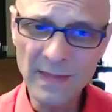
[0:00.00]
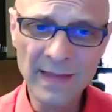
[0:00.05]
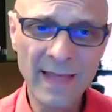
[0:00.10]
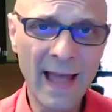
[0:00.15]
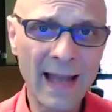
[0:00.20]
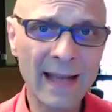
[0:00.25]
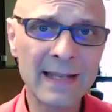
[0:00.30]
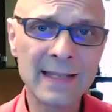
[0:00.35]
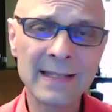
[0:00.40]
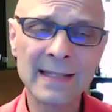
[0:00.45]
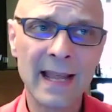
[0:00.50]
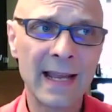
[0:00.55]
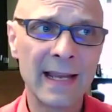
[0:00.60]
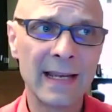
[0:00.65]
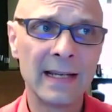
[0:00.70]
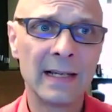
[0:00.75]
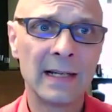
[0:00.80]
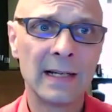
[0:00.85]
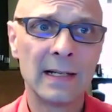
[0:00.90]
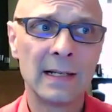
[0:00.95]
that is
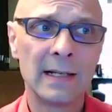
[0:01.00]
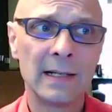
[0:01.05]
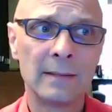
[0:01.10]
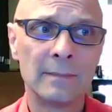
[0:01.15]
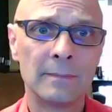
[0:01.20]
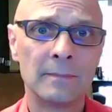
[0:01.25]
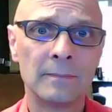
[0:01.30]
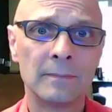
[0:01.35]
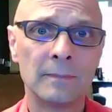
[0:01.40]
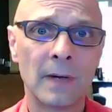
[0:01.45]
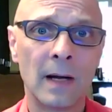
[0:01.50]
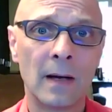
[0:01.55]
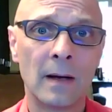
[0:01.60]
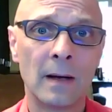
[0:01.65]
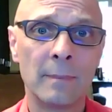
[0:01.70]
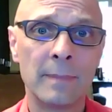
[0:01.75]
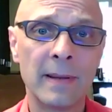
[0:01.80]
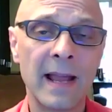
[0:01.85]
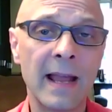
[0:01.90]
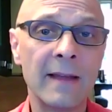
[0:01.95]
a
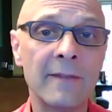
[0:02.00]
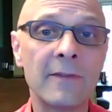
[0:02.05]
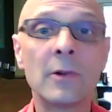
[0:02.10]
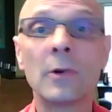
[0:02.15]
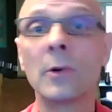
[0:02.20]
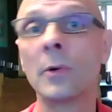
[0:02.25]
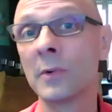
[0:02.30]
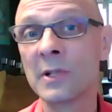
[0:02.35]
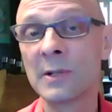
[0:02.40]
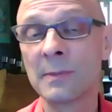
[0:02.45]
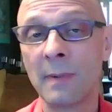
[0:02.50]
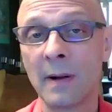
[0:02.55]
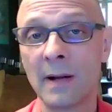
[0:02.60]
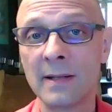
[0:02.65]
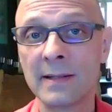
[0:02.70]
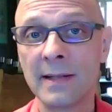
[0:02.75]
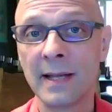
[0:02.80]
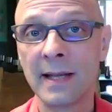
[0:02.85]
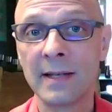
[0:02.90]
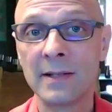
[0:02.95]
behavioral
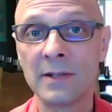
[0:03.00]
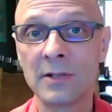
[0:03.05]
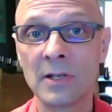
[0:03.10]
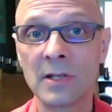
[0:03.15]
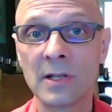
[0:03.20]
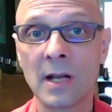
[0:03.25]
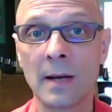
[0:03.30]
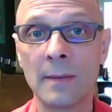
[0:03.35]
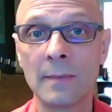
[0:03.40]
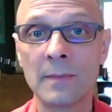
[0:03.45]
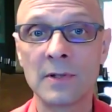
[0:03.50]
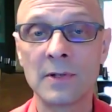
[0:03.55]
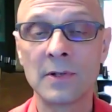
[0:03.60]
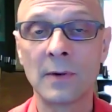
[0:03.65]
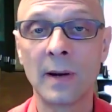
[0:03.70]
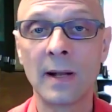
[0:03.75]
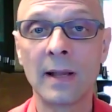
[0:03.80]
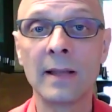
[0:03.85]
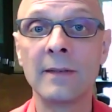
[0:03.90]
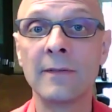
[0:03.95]
response that just comes
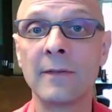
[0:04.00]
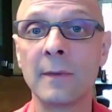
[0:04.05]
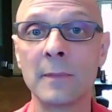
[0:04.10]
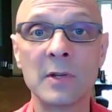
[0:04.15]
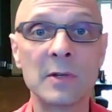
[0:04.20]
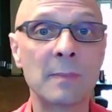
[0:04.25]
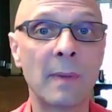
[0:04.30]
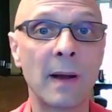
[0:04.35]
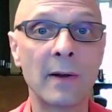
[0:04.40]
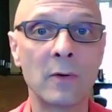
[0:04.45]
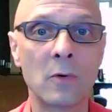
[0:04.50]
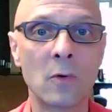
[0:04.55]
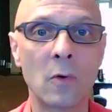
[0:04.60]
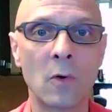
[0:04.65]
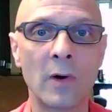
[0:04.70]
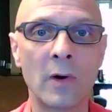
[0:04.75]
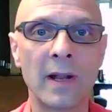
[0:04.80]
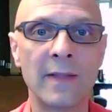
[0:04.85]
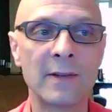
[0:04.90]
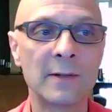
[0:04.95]
directly from the spinal
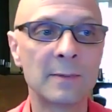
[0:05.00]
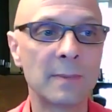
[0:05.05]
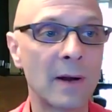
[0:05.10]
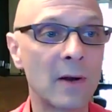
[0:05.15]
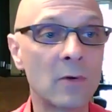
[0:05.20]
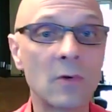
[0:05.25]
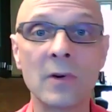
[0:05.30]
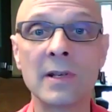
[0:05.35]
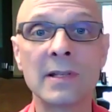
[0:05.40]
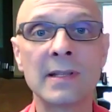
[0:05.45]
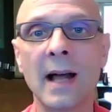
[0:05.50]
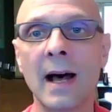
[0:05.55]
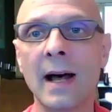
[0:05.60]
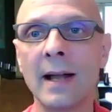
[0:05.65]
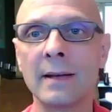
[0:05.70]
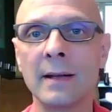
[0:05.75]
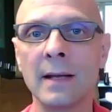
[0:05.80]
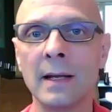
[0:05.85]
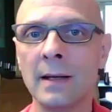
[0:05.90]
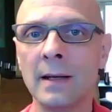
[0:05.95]
cord, and the spinal cord is
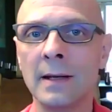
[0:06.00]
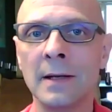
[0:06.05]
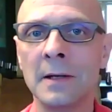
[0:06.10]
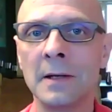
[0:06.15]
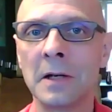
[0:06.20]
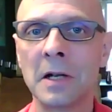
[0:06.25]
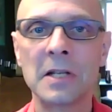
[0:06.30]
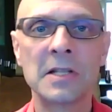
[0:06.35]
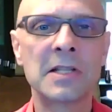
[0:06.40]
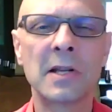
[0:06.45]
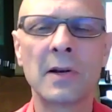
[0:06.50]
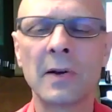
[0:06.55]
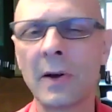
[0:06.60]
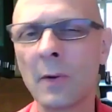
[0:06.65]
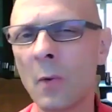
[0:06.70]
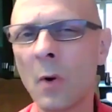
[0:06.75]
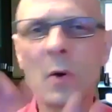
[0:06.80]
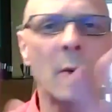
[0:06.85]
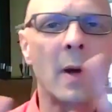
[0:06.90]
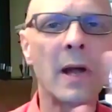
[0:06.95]
not
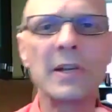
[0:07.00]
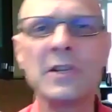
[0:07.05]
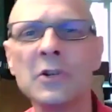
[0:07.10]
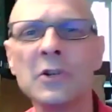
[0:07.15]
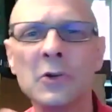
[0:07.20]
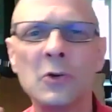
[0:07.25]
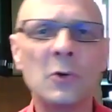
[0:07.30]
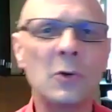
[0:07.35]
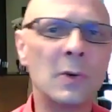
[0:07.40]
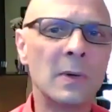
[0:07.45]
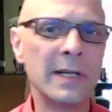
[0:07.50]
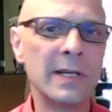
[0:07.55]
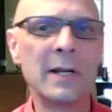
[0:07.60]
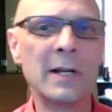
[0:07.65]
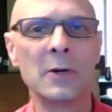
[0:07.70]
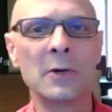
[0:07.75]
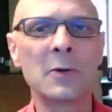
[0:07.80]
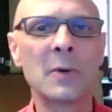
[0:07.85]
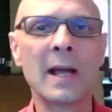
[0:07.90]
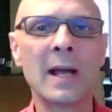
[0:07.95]
considering, what do I do?
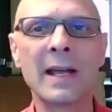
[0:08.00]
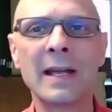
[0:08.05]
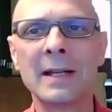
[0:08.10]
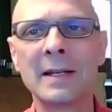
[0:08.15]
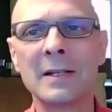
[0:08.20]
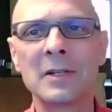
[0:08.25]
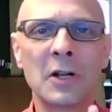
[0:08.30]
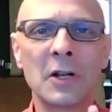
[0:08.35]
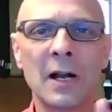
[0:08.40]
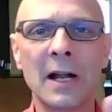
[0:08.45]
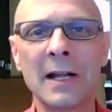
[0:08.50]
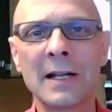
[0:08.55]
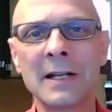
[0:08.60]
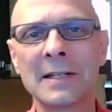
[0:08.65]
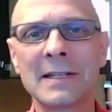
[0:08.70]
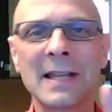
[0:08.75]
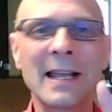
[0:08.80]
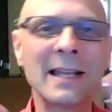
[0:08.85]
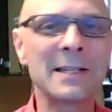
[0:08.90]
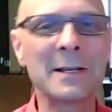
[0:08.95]
Should I
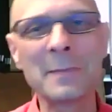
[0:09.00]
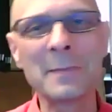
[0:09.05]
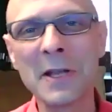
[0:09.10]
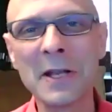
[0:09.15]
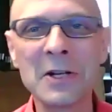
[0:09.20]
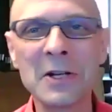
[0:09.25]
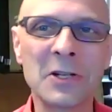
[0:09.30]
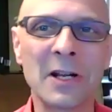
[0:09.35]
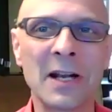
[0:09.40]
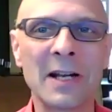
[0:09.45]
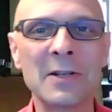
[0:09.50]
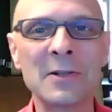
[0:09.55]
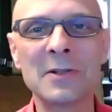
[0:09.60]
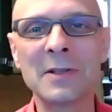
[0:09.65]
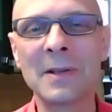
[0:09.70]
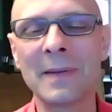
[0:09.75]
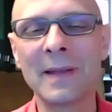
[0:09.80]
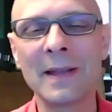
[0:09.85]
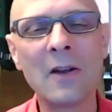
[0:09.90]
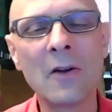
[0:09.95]
say something? Should I do
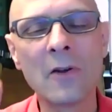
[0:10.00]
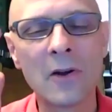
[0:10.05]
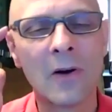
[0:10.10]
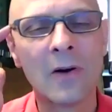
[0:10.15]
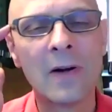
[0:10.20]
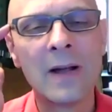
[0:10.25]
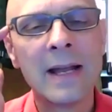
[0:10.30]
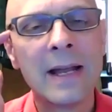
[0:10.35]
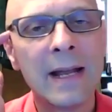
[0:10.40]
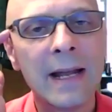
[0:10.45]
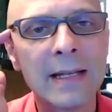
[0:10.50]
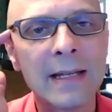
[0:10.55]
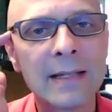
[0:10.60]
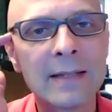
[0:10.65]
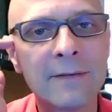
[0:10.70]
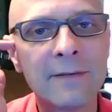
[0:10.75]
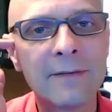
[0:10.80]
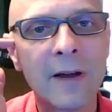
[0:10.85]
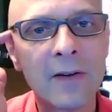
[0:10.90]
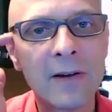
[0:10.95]
something? No.
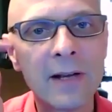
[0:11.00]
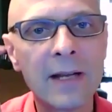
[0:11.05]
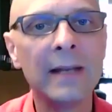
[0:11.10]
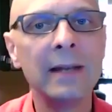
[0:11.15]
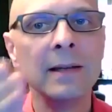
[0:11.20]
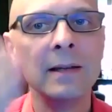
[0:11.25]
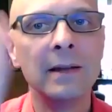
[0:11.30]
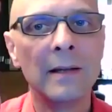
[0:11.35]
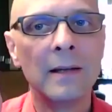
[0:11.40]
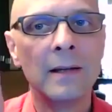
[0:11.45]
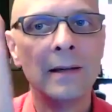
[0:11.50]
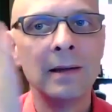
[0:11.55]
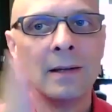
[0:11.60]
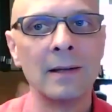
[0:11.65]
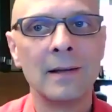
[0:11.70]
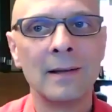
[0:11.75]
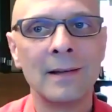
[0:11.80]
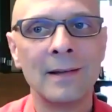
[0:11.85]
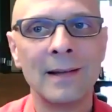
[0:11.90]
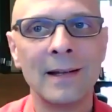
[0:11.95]
It's
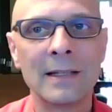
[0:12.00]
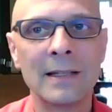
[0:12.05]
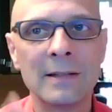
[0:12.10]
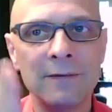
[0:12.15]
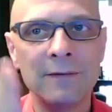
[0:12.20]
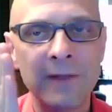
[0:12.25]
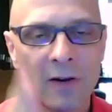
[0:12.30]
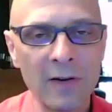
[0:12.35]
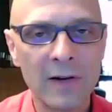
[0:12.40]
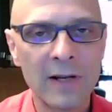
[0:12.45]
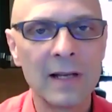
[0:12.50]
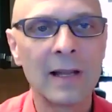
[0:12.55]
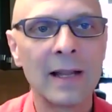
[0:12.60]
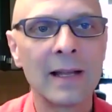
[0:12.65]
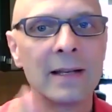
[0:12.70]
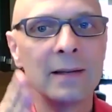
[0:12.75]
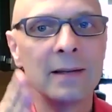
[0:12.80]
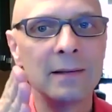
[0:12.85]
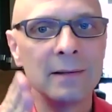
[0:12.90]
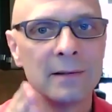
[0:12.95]
a very
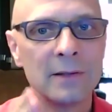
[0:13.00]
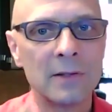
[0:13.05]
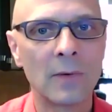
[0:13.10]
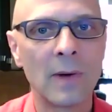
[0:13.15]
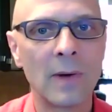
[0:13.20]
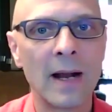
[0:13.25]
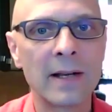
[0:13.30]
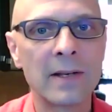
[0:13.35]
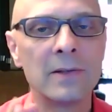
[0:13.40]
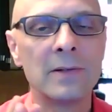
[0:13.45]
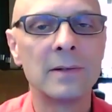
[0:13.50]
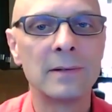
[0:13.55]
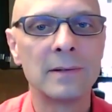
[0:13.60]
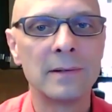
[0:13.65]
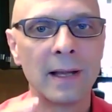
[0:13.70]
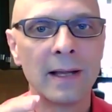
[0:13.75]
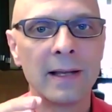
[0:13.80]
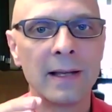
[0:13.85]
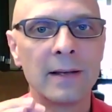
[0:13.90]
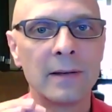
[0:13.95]
like direct,
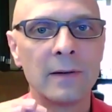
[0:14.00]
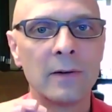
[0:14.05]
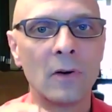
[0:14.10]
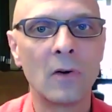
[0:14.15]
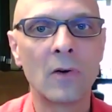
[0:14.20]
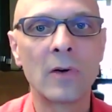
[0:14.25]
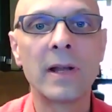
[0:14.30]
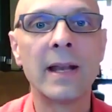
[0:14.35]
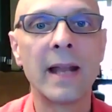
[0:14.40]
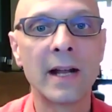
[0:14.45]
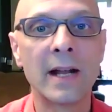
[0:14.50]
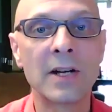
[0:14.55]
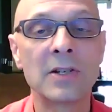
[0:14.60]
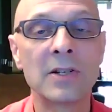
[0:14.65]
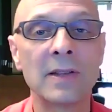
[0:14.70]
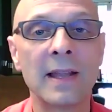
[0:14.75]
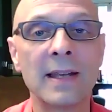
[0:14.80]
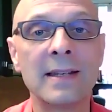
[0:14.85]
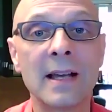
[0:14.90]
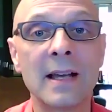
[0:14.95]
like neural
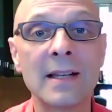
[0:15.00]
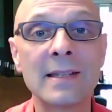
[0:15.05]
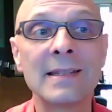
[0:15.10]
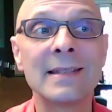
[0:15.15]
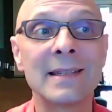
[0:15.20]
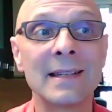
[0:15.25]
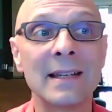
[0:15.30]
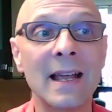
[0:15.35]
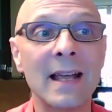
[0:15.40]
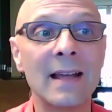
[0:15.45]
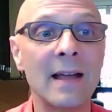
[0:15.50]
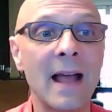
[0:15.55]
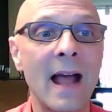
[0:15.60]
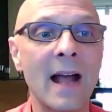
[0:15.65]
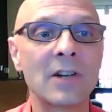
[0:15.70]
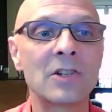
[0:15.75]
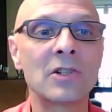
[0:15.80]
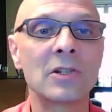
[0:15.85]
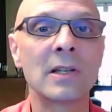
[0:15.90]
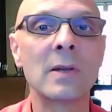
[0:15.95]
connection that doesn't
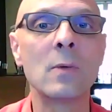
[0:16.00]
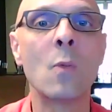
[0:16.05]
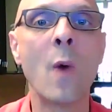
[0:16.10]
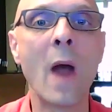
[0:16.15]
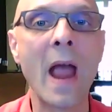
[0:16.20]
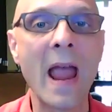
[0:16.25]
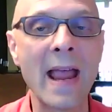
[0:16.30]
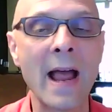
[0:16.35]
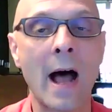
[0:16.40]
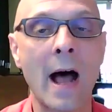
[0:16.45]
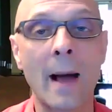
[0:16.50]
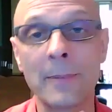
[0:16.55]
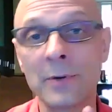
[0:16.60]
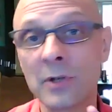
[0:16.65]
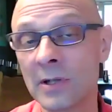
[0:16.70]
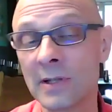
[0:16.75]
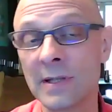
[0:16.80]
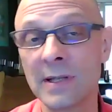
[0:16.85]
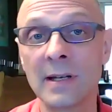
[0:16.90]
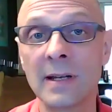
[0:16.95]
actually weigh
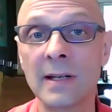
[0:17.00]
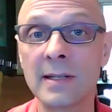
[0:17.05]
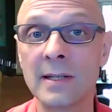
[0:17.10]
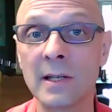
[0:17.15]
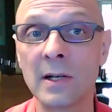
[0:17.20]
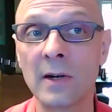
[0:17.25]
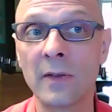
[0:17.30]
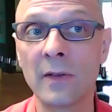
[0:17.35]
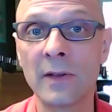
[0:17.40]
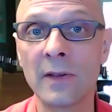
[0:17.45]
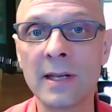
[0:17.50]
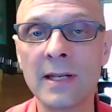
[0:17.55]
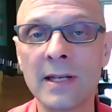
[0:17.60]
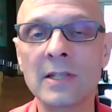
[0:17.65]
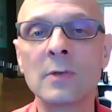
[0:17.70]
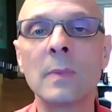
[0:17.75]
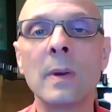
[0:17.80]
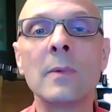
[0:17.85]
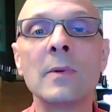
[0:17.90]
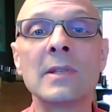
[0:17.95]
options and consider other
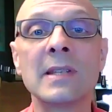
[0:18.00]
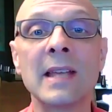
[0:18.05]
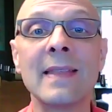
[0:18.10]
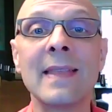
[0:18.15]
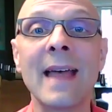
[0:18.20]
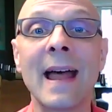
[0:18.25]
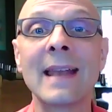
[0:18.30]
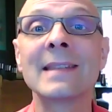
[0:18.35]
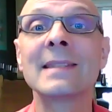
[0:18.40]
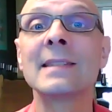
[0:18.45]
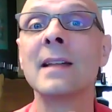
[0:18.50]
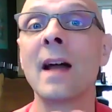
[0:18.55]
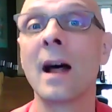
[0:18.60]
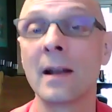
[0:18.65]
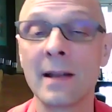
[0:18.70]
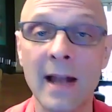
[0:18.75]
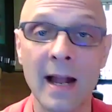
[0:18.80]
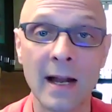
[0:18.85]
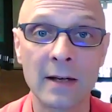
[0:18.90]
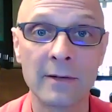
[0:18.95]
things. So we would say that is
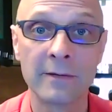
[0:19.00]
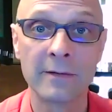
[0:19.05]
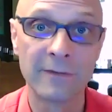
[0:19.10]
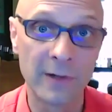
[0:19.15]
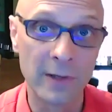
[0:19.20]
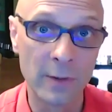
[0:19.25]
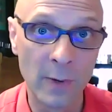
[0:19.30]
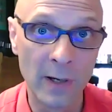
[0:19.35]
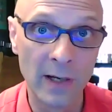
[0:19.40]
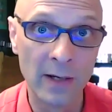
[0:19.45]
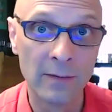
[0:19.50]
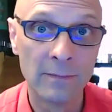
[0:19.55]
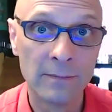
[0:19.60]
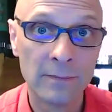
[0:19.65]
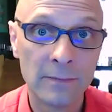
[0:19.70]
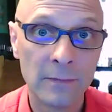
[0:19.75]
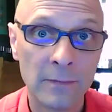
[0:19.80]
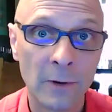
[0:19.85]
not an act of free will.